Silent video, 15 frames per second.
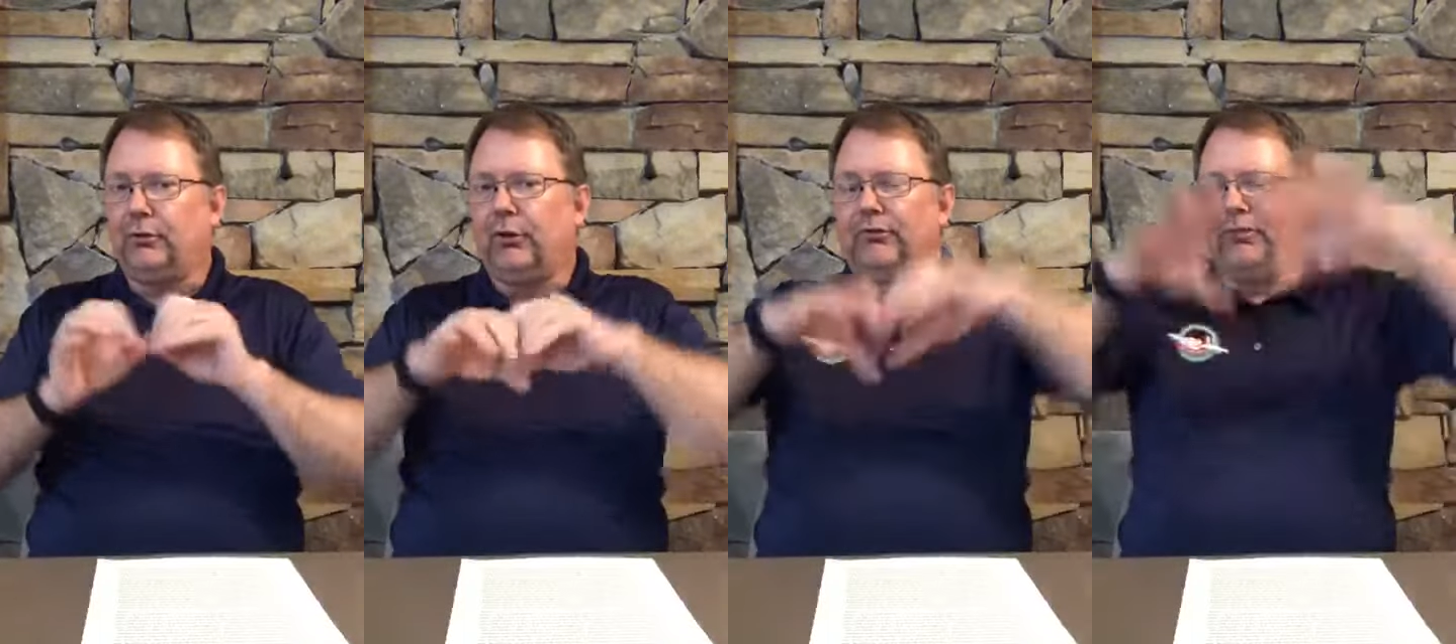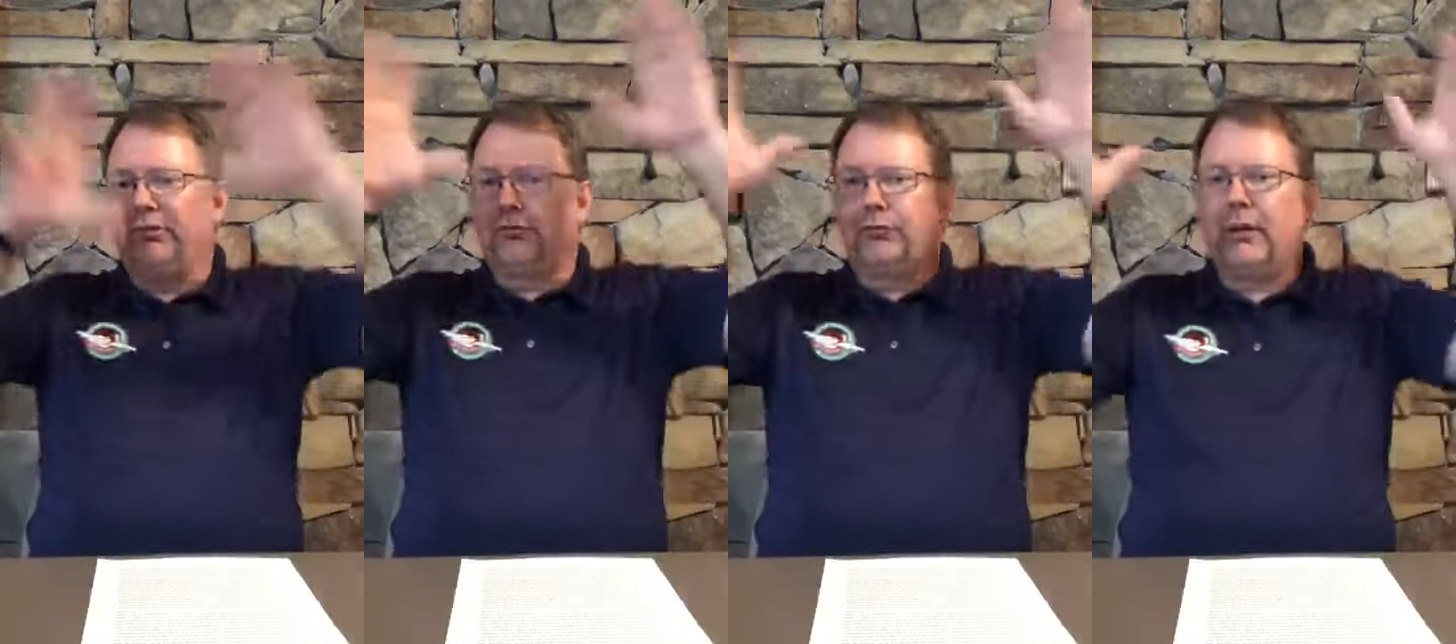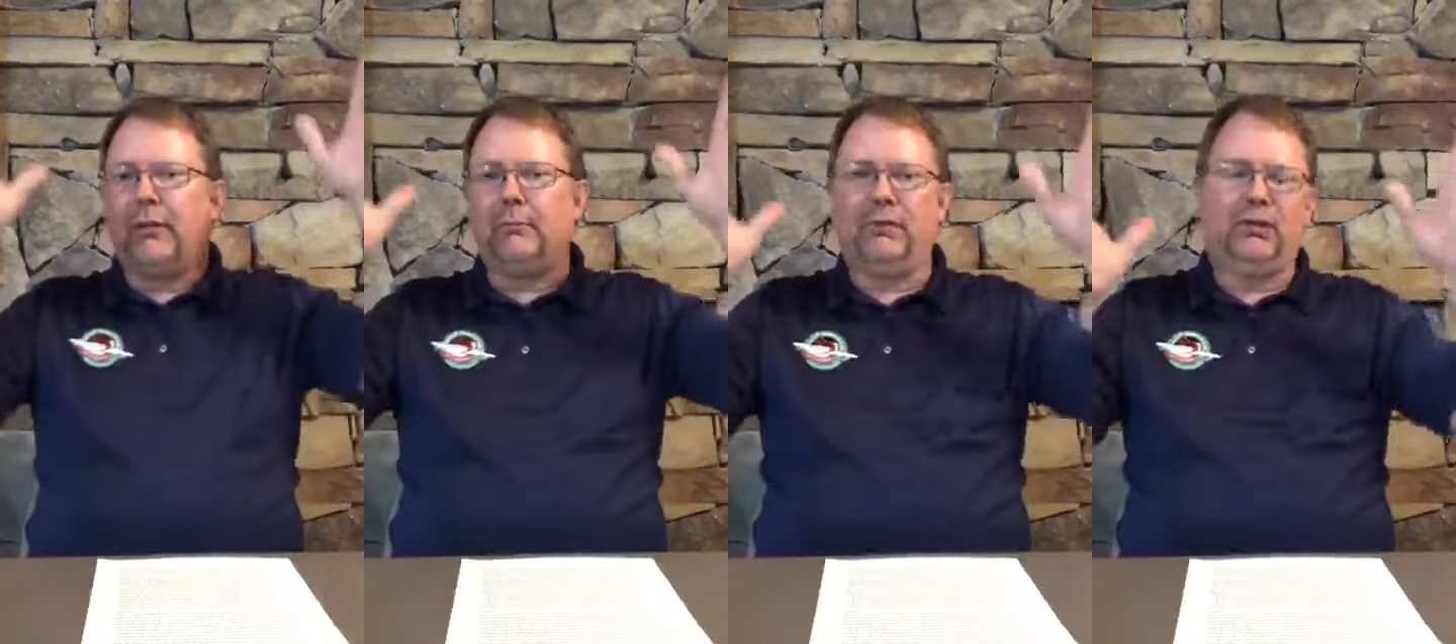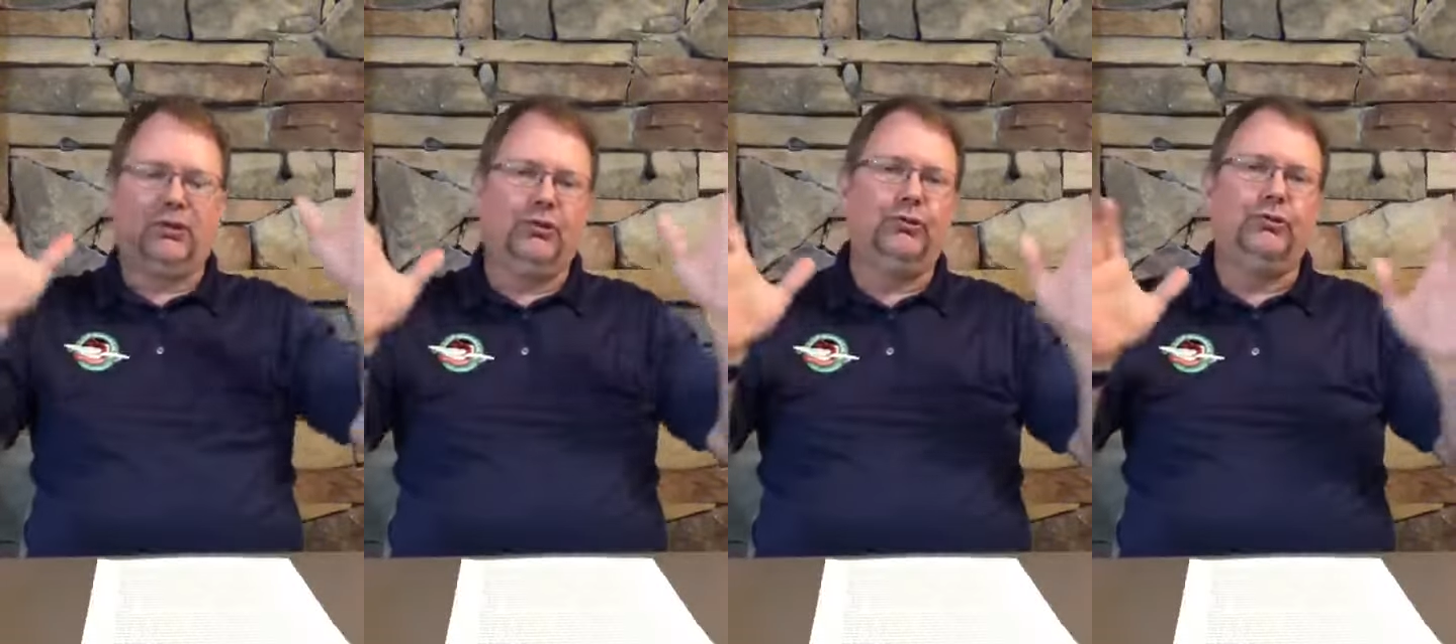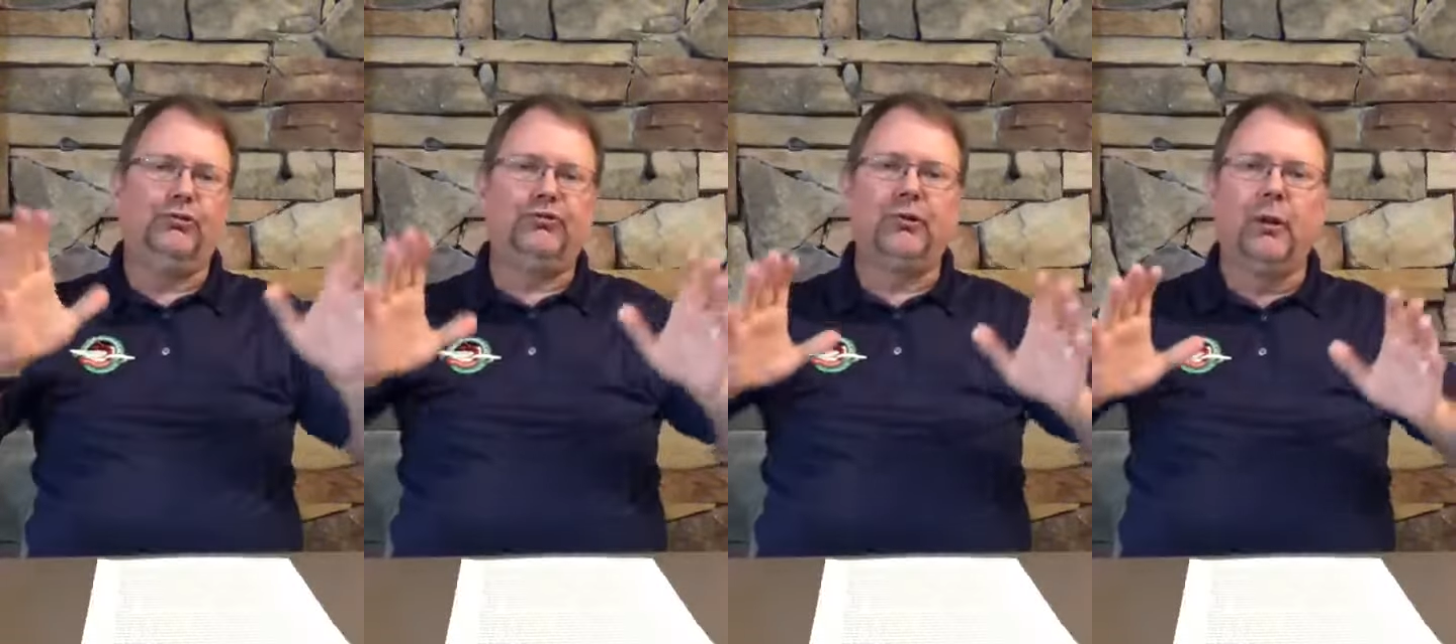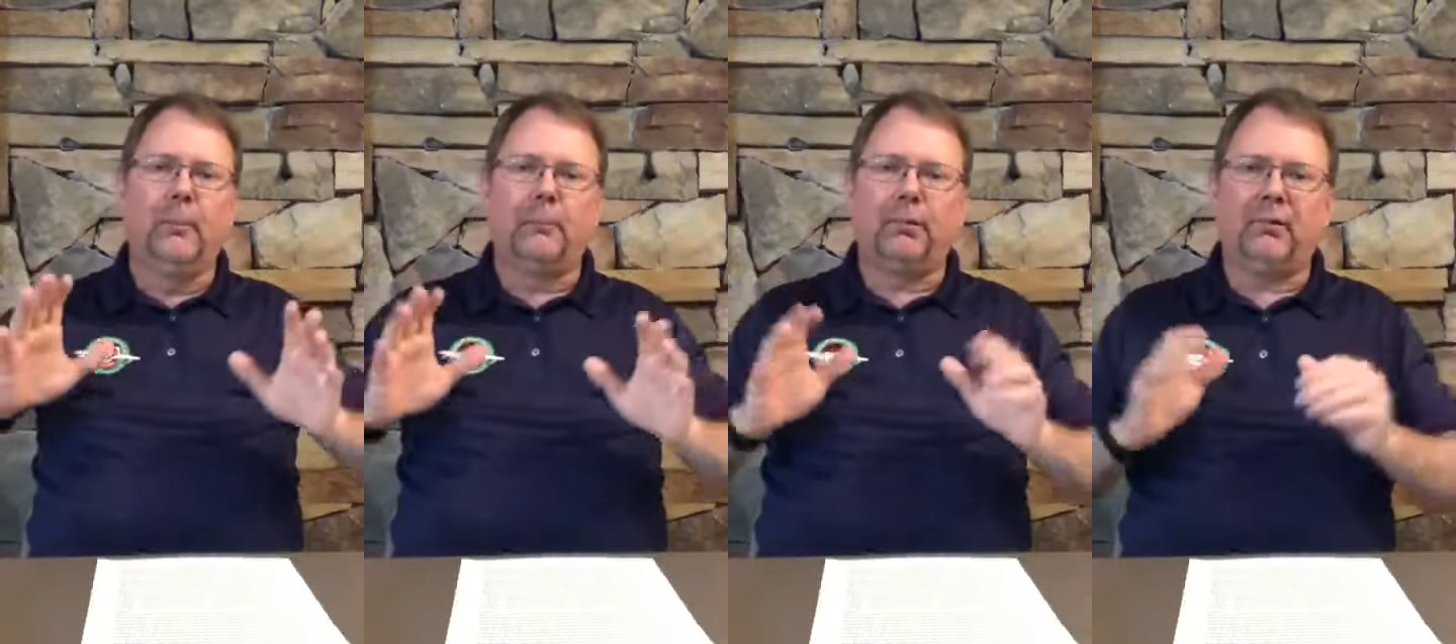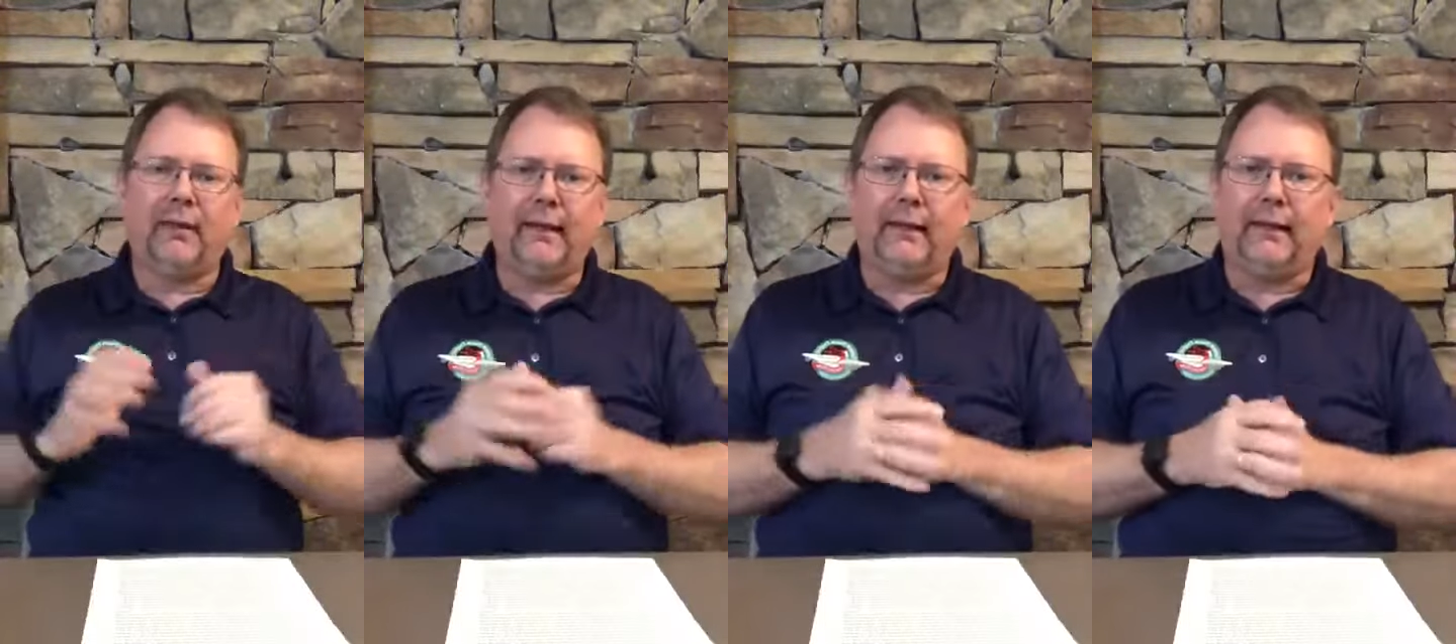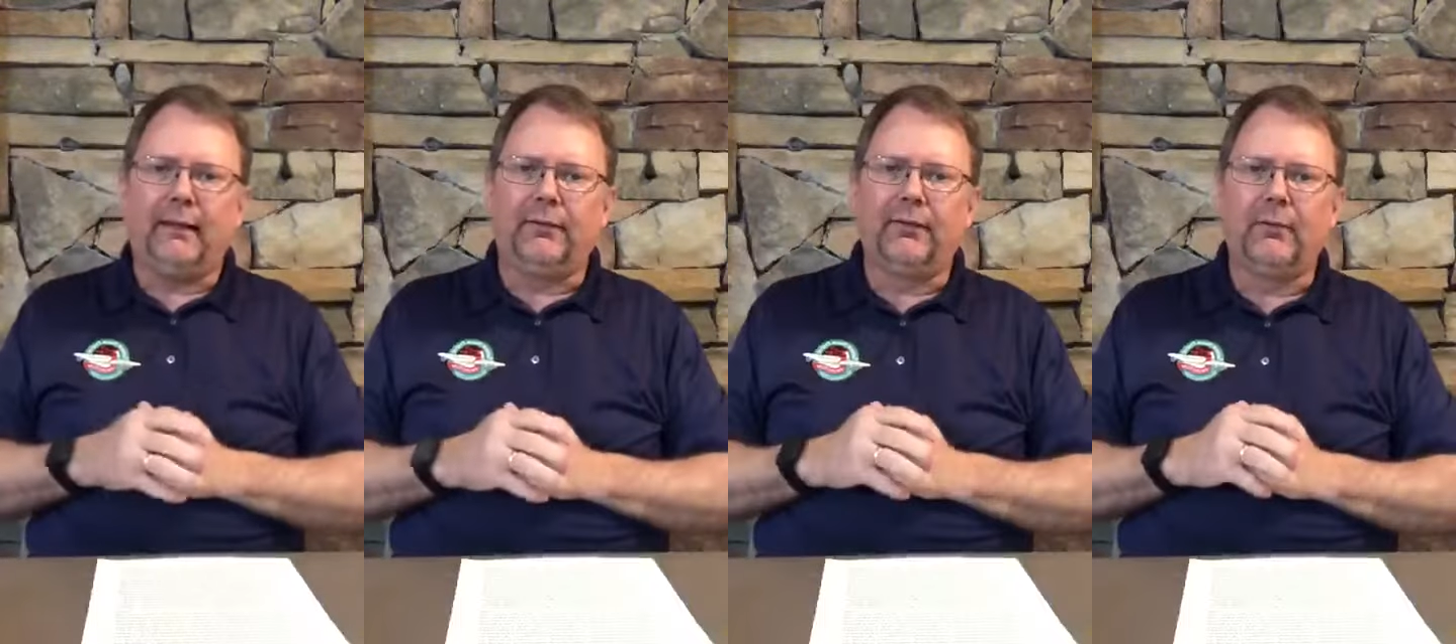grows this great big huge
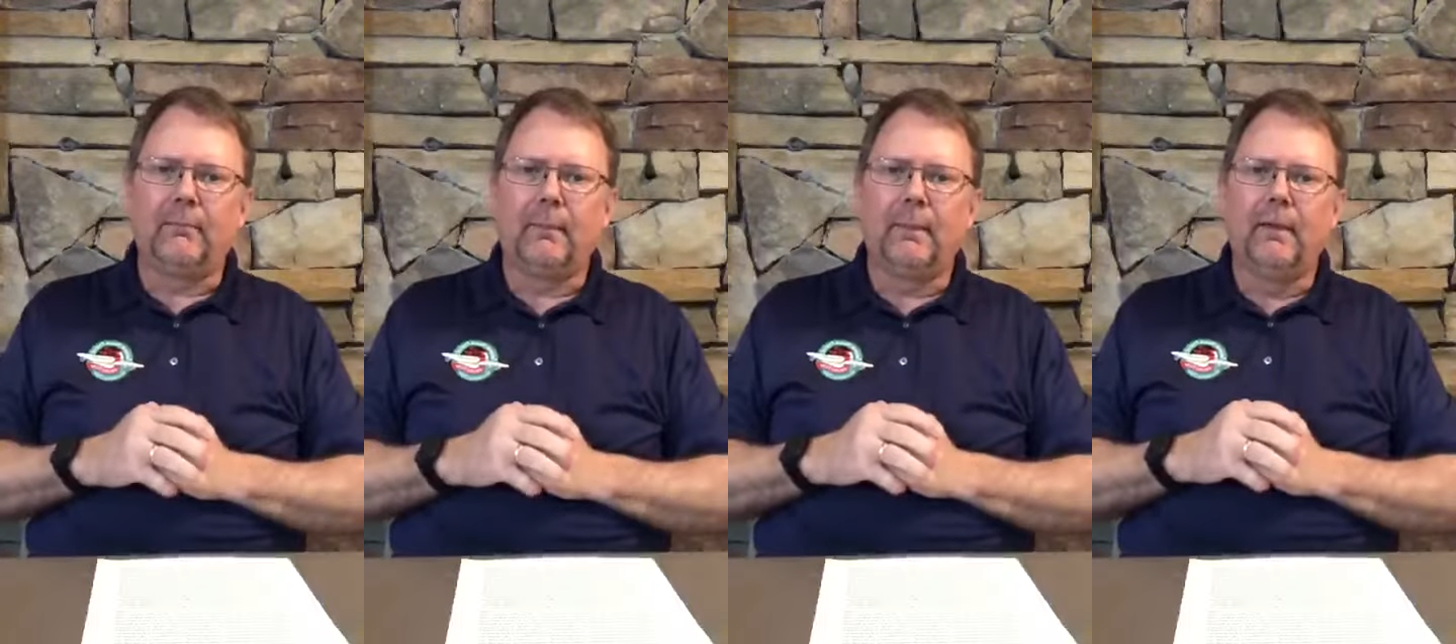plant.